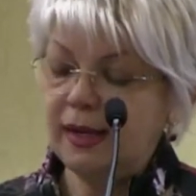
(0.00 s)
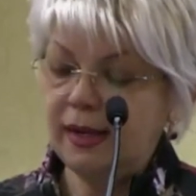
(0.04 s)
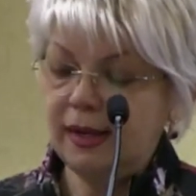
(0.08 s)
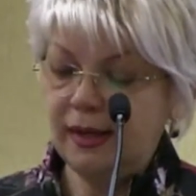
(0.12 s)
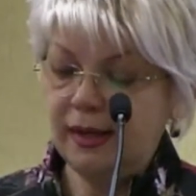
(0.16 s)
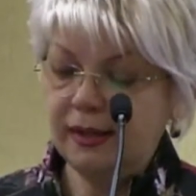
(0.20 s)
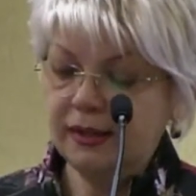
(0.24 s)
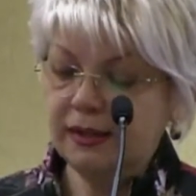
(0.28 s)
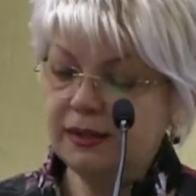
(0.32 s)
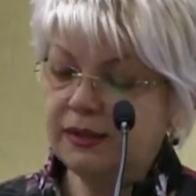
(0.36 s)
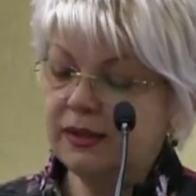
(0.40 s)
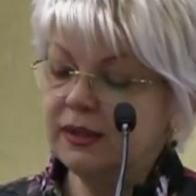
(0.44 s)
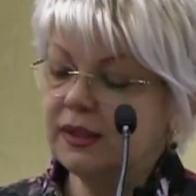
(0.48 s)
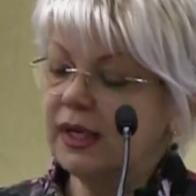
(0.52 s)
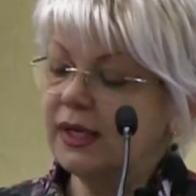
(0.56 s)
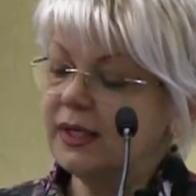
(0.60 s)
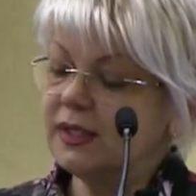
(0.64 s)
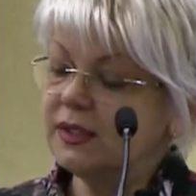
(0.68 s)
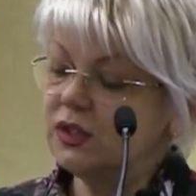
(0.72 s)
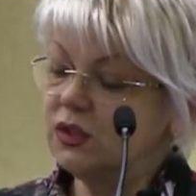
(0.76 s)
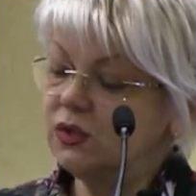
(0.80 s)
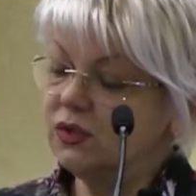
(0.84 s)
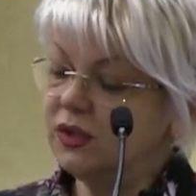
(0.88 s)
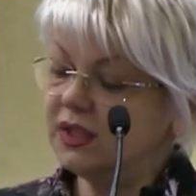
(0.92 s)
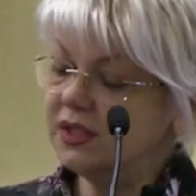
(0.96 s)
And
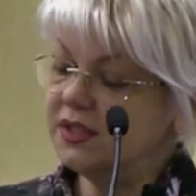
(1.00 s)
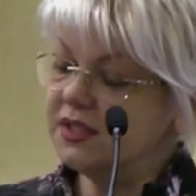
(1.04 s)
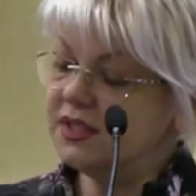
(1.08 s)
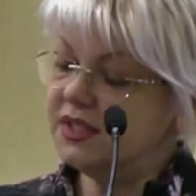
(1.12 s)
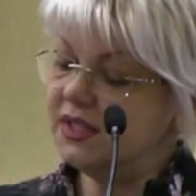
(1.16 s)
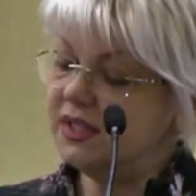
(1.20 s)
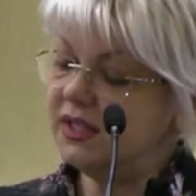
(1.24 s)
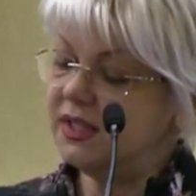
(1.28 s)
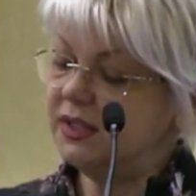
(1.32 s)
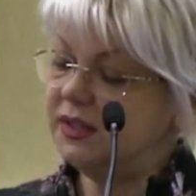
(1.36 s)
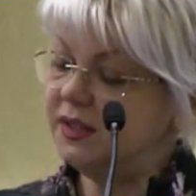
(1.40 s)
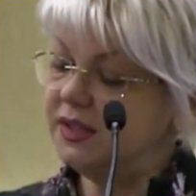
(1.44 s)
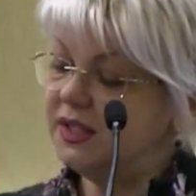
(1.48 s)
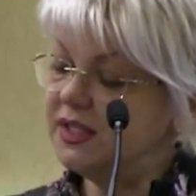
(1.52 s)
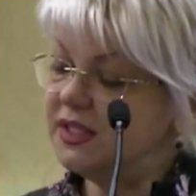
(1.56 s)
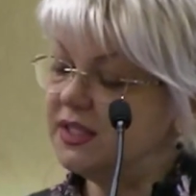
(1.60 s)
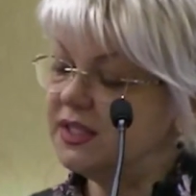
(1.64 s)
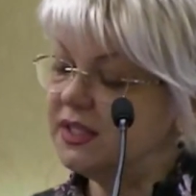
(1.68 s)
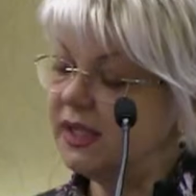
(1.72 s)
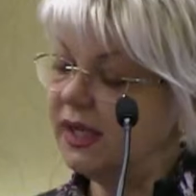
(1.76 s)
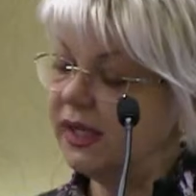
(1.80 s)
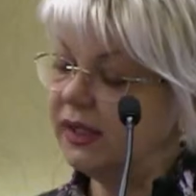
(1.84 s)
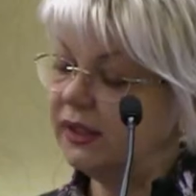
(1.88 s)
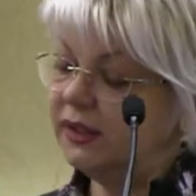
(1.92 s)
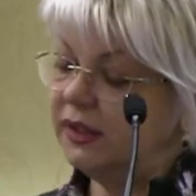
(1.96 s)
as you can see in
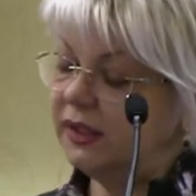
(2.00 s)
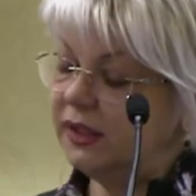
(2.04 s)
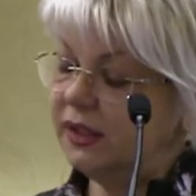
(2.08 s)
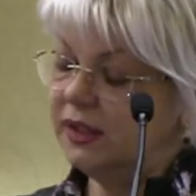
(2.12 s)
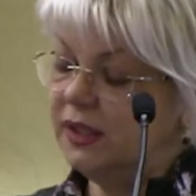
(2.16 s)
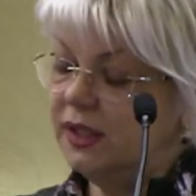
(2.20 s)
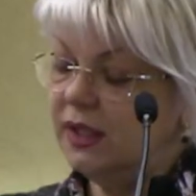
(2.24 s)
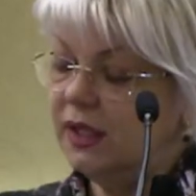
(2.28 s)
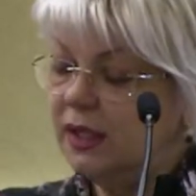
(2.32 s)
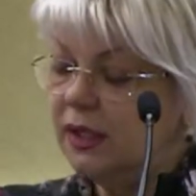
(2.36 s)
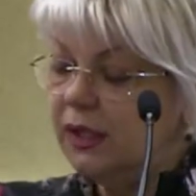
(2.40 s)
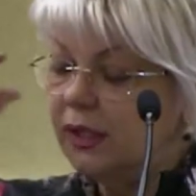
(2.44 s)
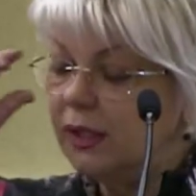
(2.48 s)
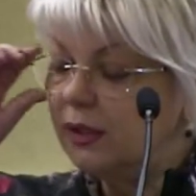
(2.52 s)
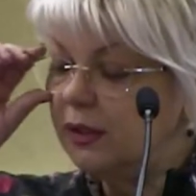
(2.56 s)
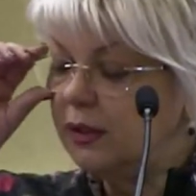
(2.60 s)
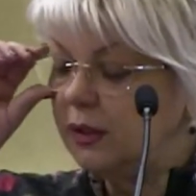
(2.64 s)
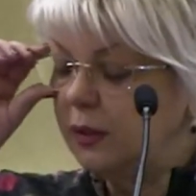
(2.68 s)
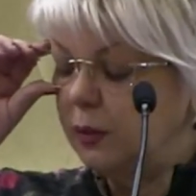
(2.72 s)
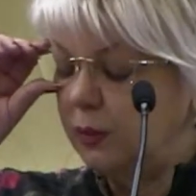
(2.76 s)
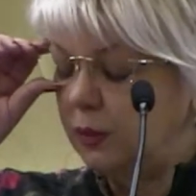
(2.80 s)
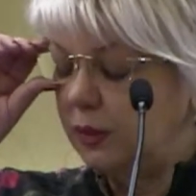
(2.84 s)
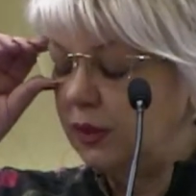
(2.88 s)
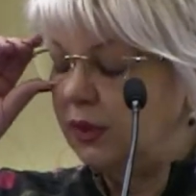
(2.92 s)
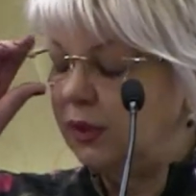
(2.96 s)
this study, uh,
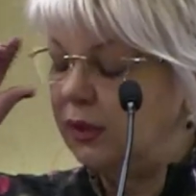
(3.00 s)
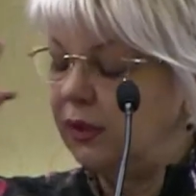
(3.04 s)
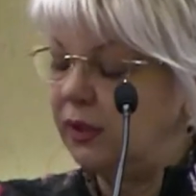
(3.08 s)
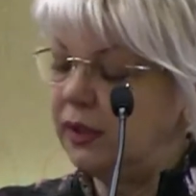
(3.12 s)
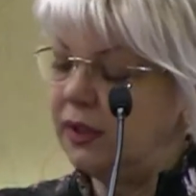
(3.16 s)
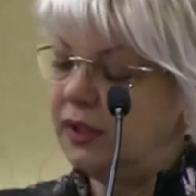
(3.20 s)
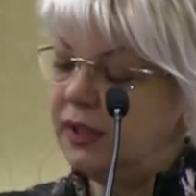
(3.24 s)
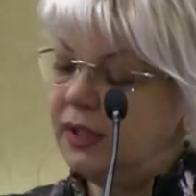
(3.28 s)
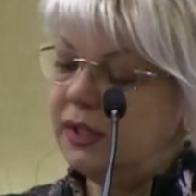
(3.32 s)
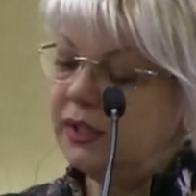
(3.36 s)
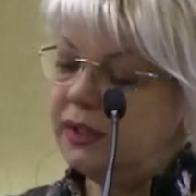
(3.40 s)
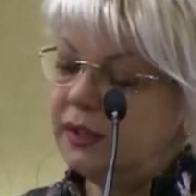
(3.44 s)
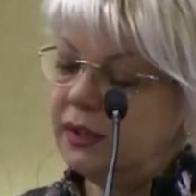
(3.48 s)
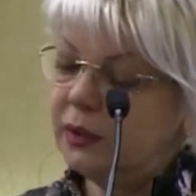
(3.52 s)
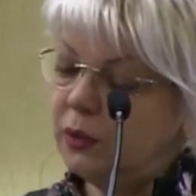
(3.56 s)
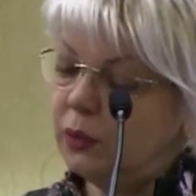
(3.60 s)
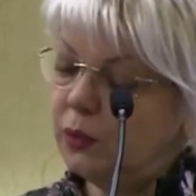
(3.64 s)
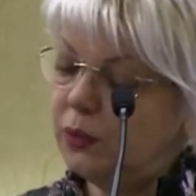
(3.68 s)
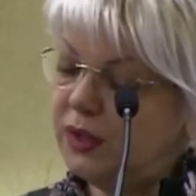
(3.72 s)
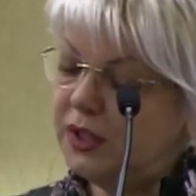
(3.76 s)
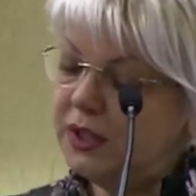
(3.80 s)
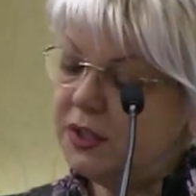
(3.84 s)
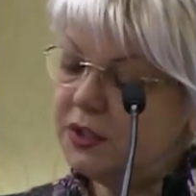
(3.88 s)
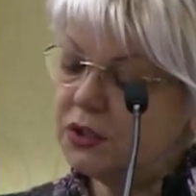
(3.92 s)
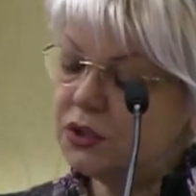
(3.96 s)
uh,
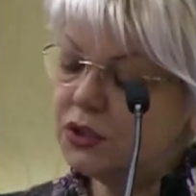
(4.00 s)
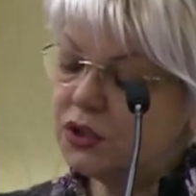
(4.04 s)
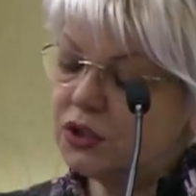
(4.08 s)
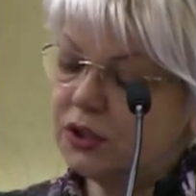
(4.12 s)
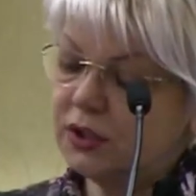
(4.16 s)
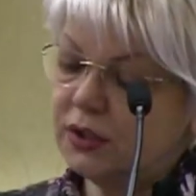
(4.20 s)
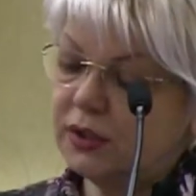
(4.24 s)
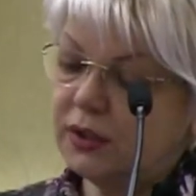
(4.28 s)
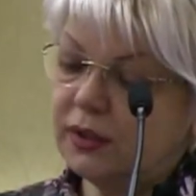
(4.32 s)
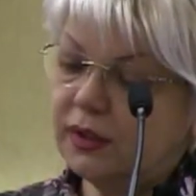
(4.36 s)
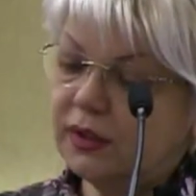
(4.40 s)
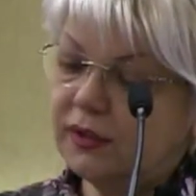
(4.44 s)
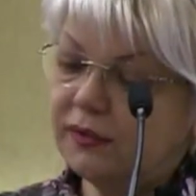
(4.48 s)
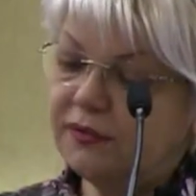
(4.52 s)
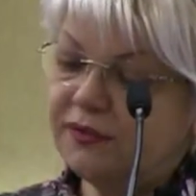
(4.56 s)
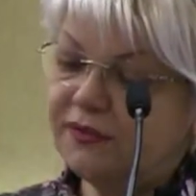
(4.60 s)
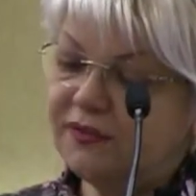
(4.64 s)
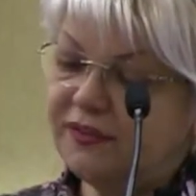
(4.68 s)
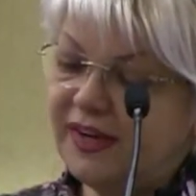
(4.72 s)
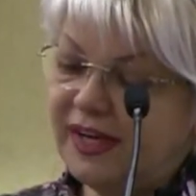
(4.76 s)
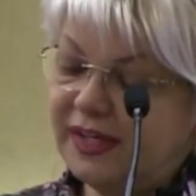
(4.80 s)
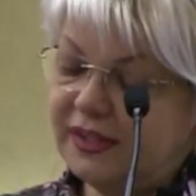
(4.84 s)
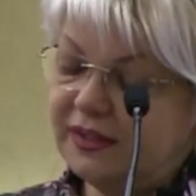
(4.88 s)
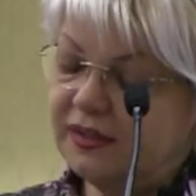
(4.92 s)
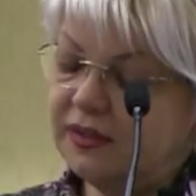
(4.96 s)
in which uh,
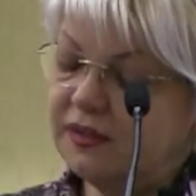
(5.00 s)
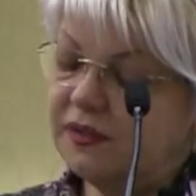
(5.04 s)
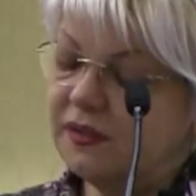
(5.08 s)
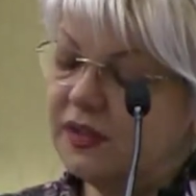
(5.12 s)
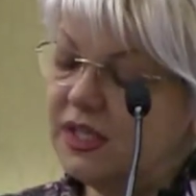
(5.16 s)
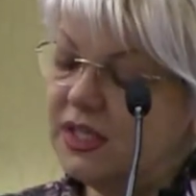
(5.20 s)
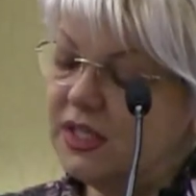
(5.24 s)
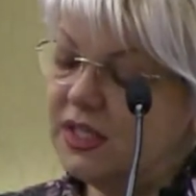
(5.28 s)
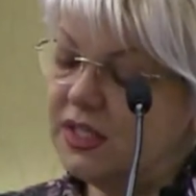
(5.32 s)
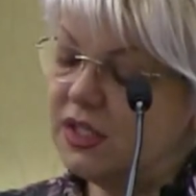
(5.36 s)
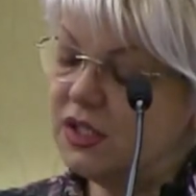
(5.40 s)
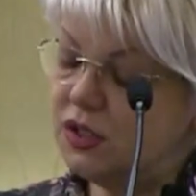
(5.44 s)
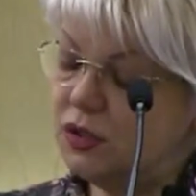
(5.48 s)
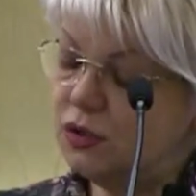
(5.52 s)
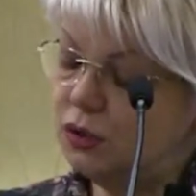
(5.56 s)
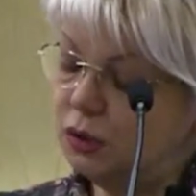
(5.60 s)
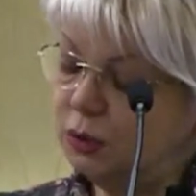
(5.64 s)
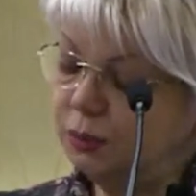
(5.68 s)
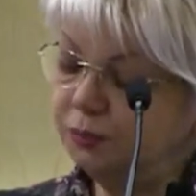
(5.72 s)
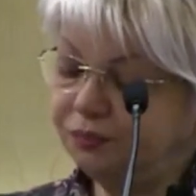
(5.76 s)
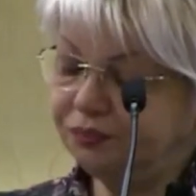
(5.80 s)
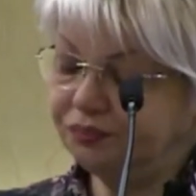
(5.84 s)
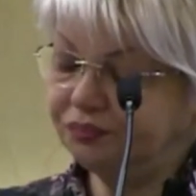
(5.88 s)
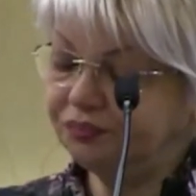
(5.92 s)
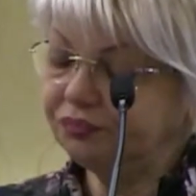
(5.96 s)
fat tissue